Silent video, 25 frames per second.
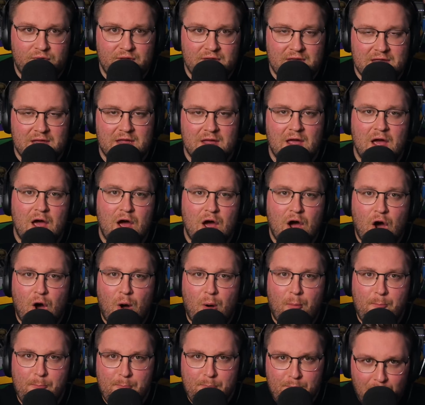the
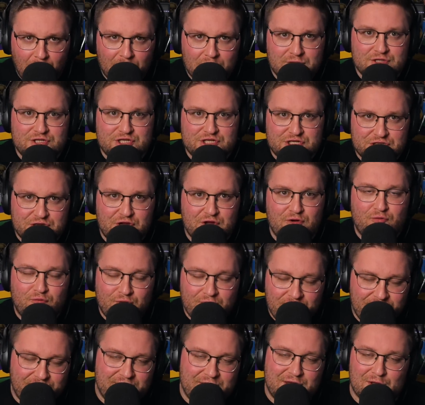monster
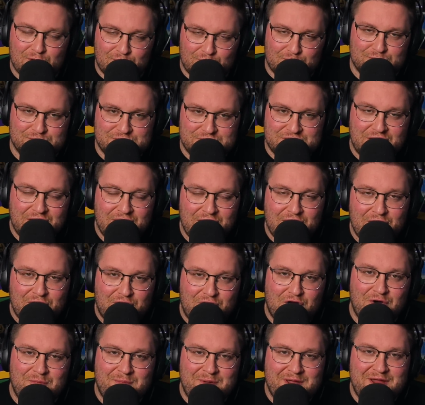reveals
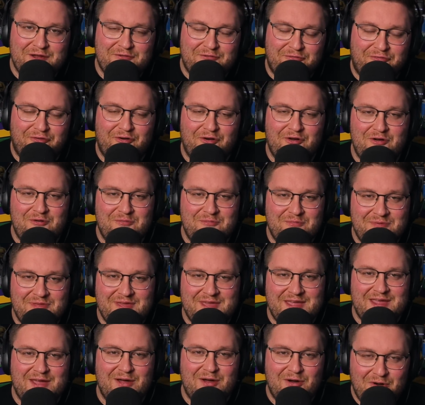coming from
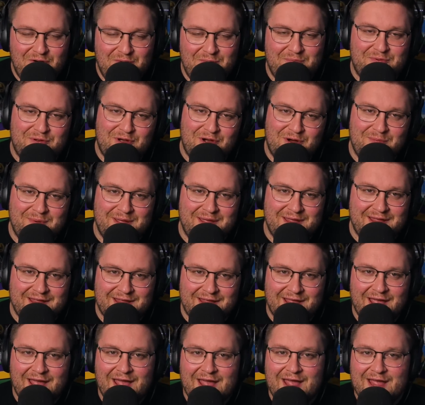the upcoming
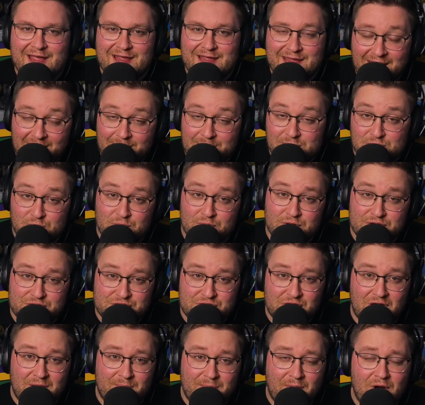Games
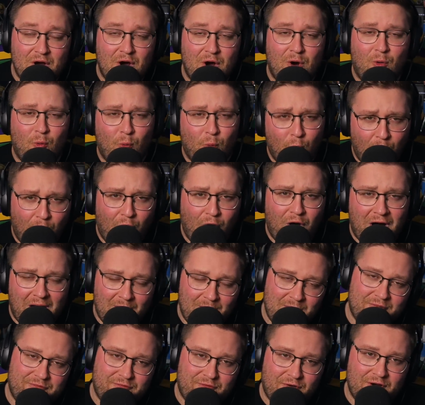Workshop
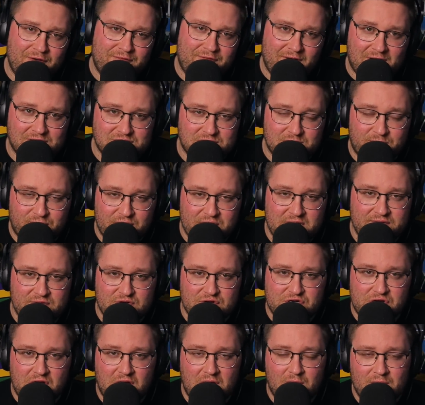Warhammer 40,000 preview
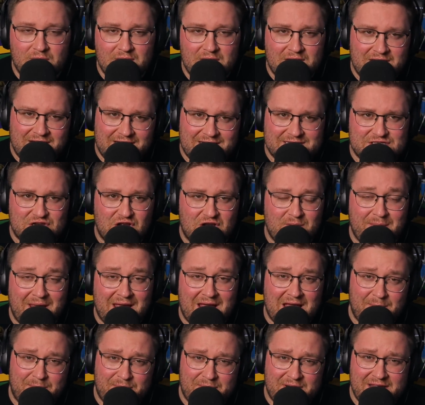show. It's going to be
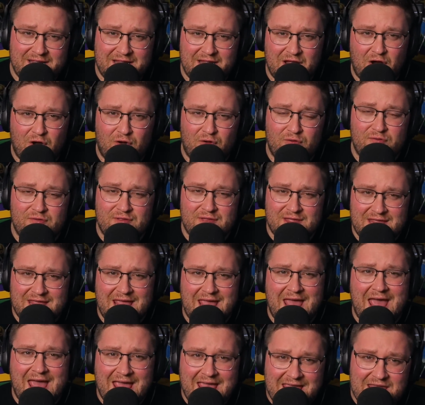happening on the
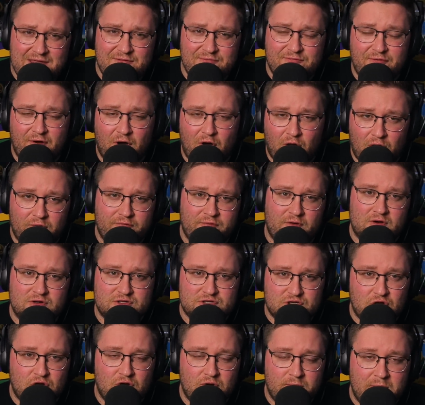8th of
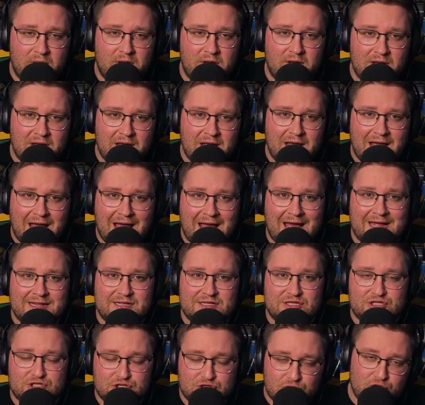October at
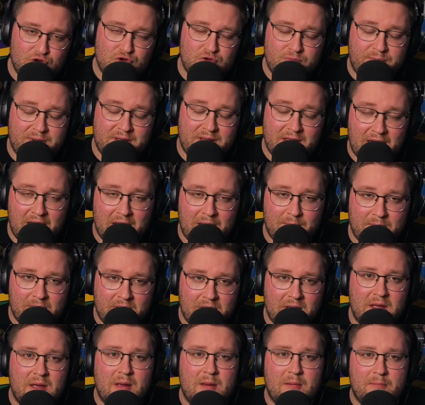2 p.m.
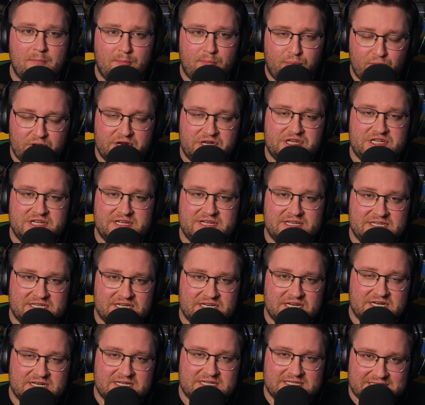British
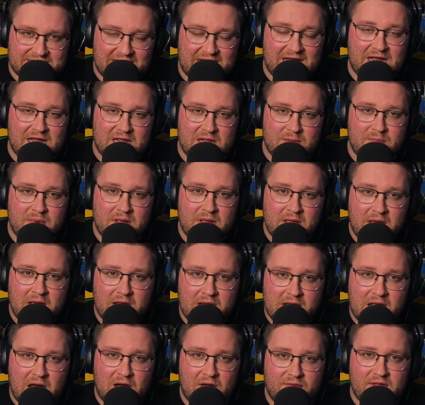time.
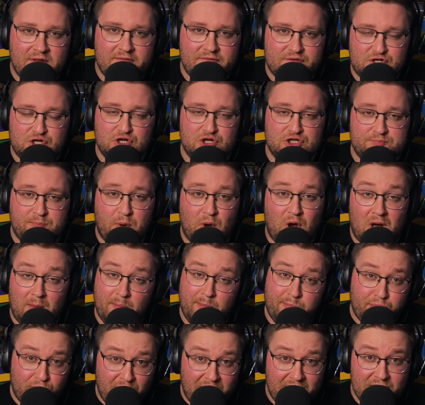Now, they've just put a
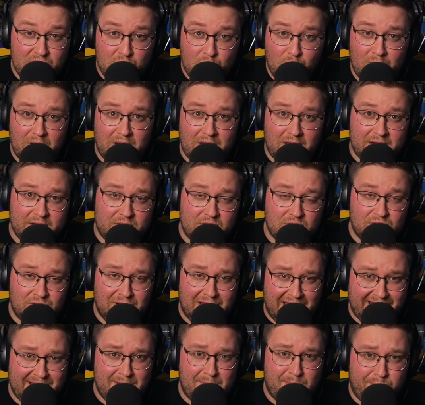brand new article
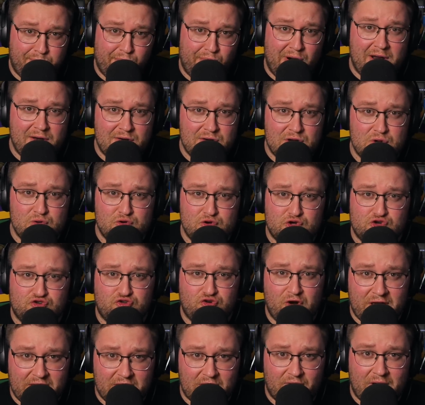and a brand new
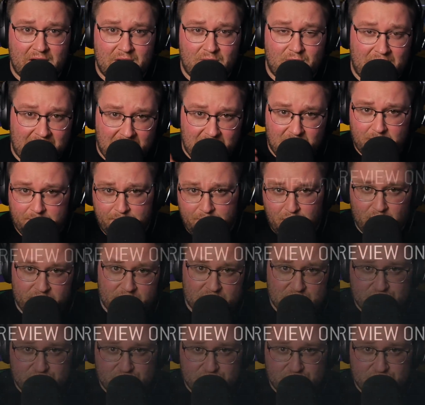trailer out. I'll put the